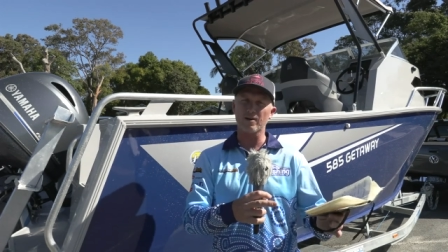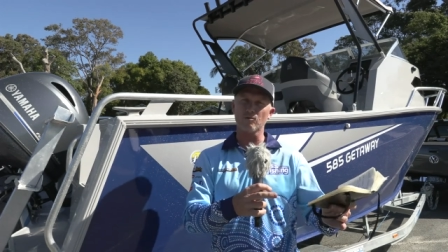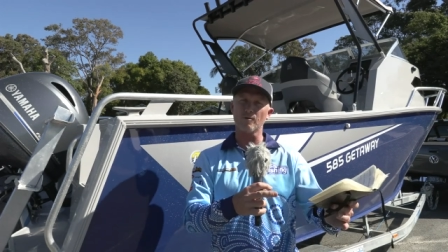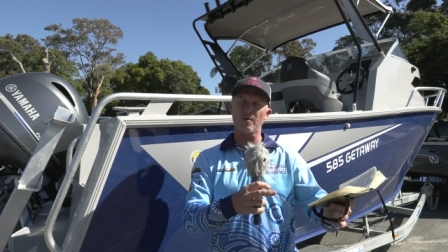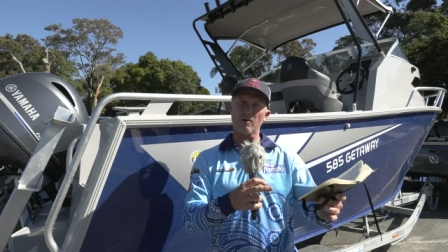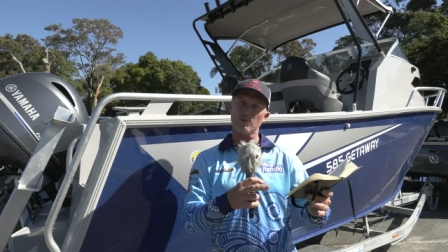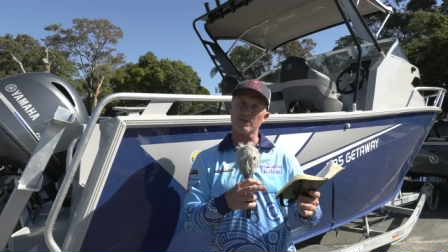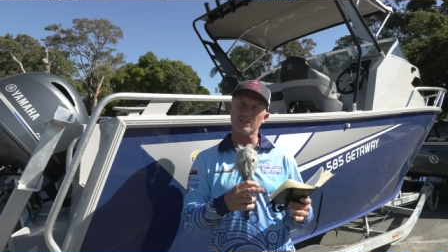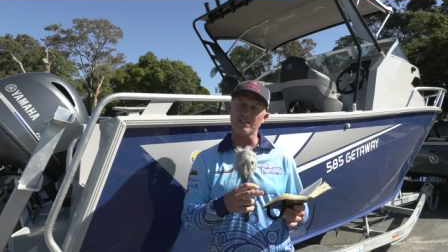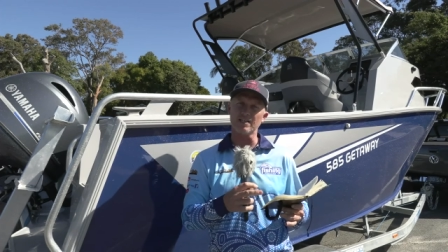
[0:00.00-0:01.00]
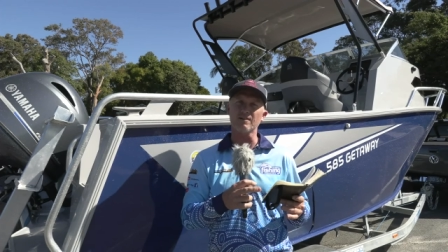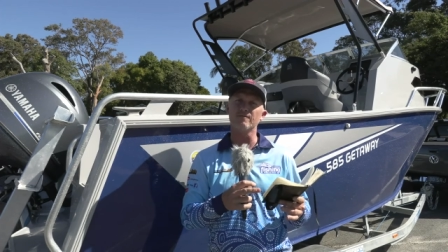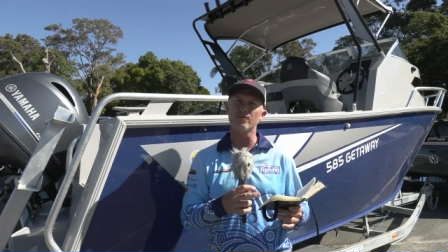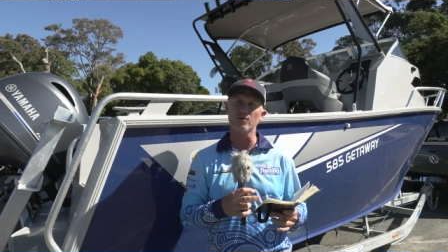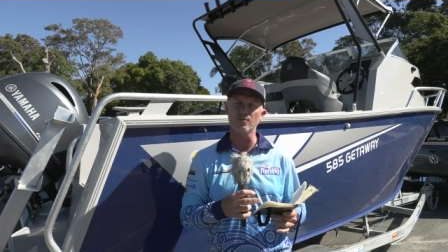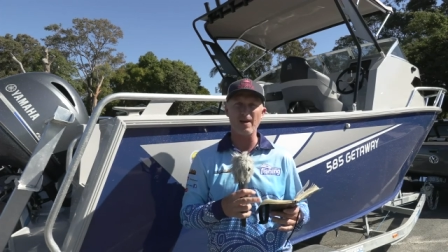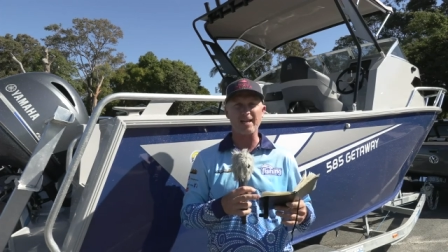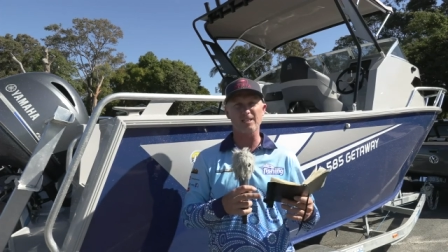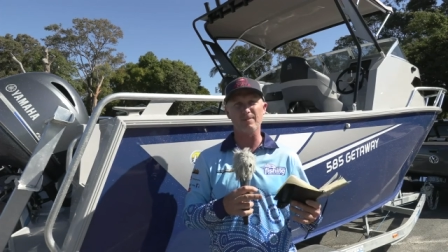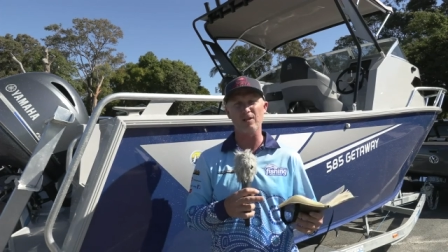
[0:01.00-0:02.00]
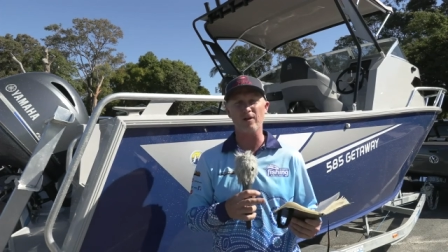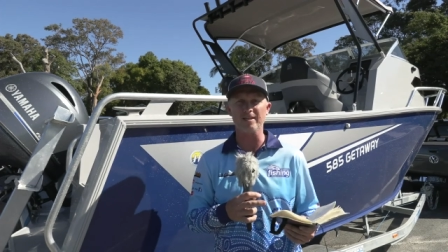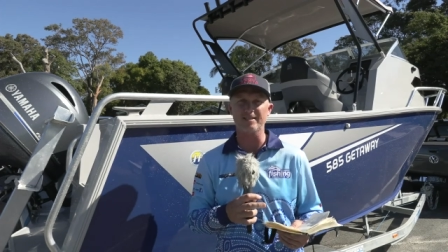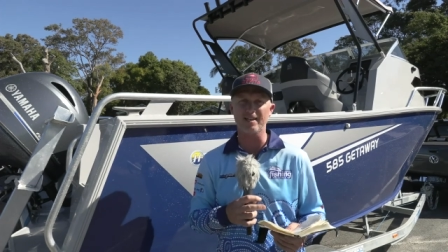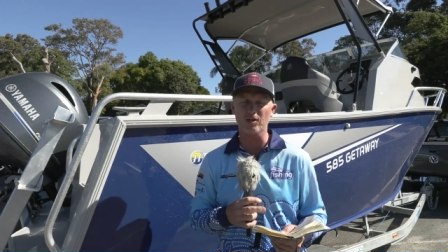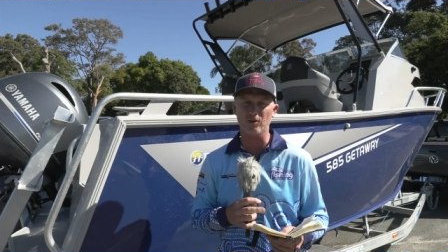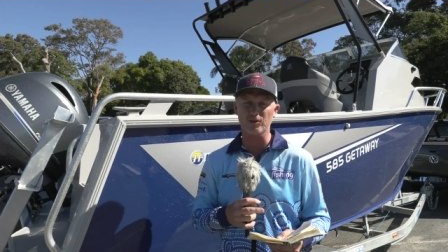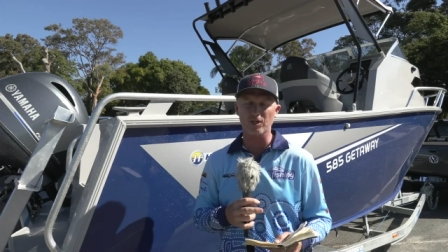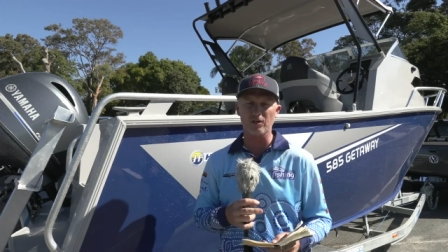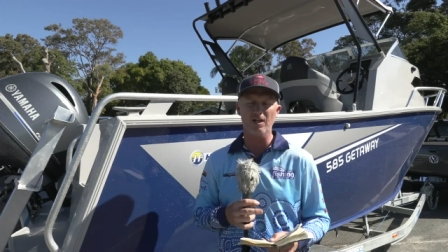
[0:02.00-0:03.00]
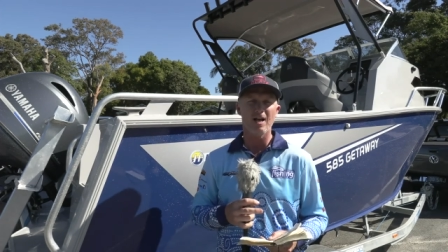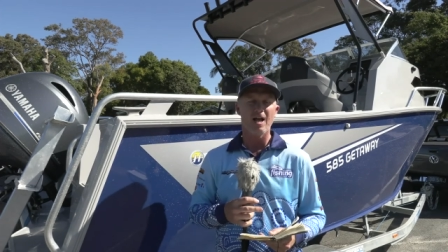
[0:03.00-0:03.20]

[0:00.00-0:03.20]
or a boat where you're sitting further back, something like a centre console.